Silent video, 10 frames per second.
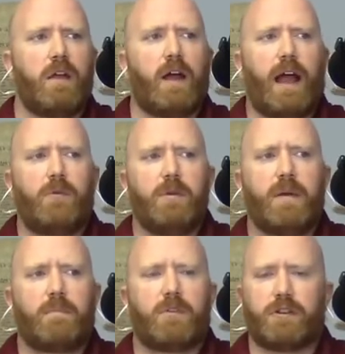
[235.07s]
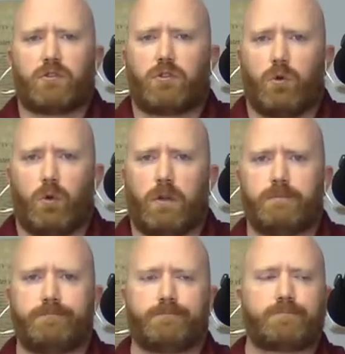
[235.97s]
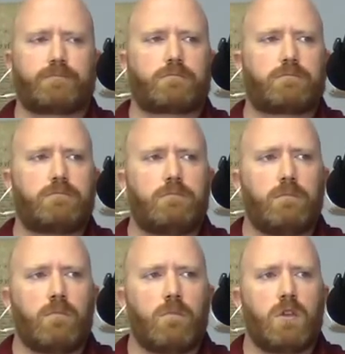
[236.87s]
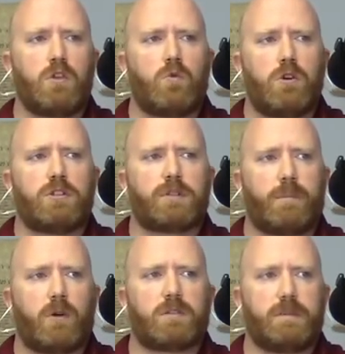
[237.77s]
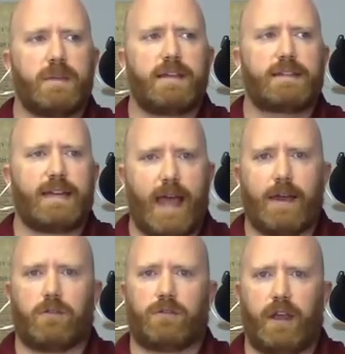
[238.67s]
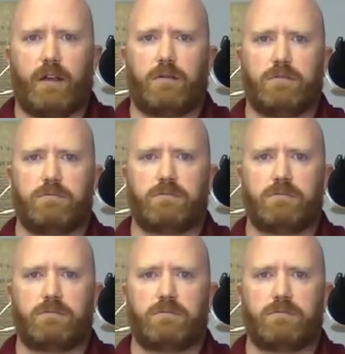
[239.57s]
I remember in school, you weren't supposed to be a tattletale.